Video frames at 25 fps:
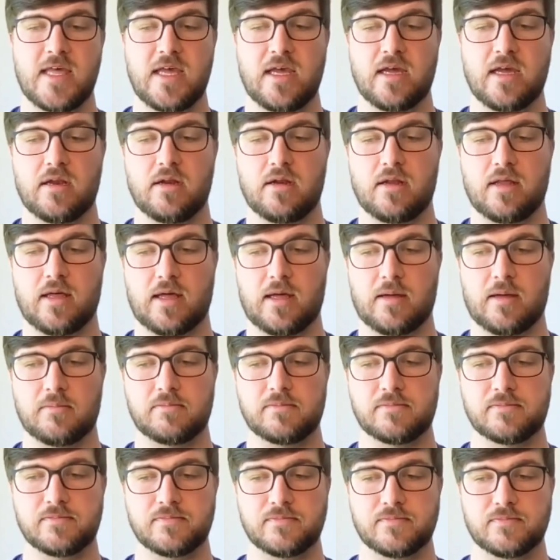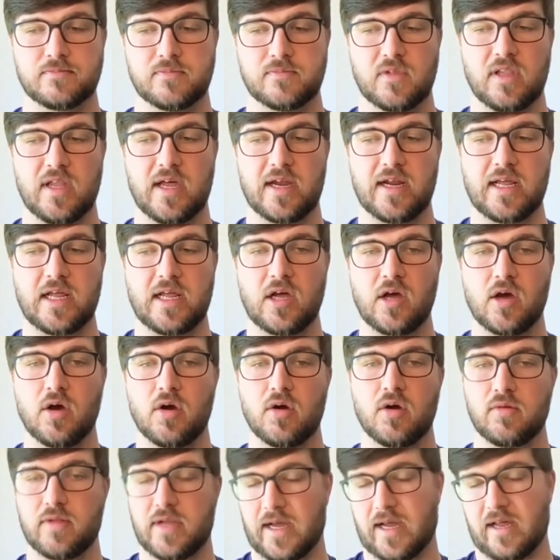And letting
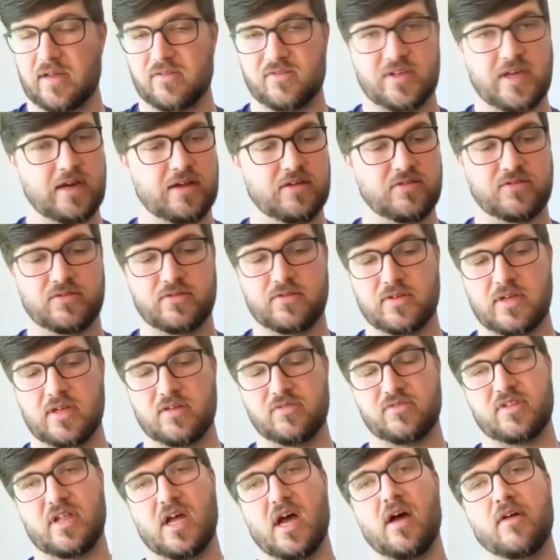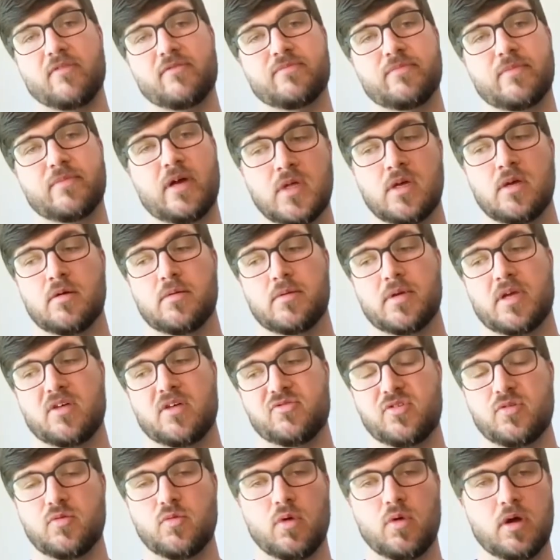go, like I said, is tough,
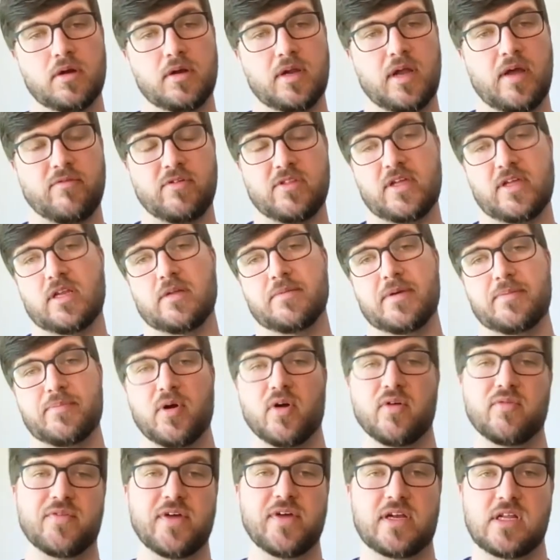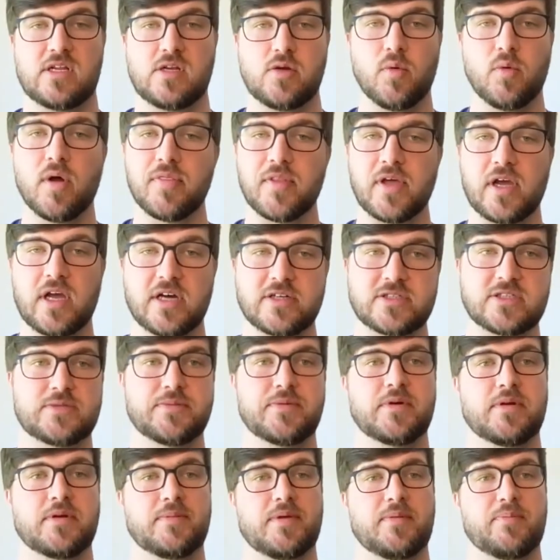because you want everything to be perfect and you want the
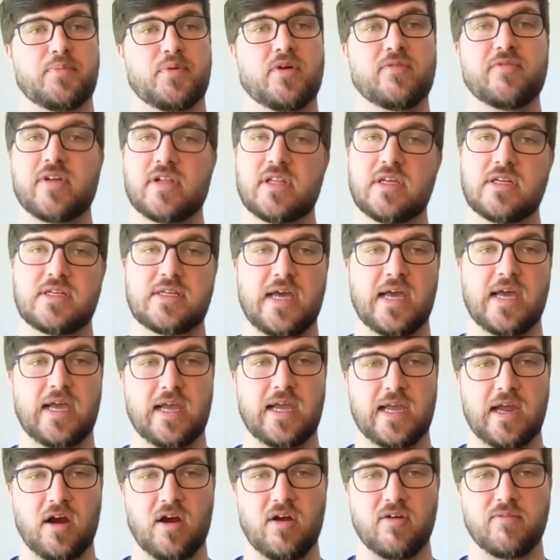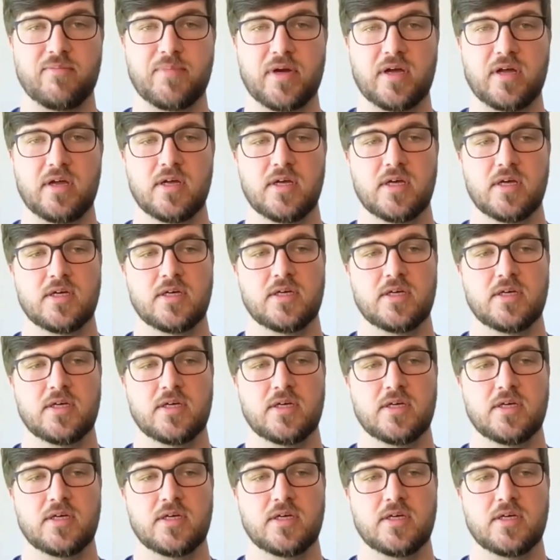customer to be perfectly taken care of. But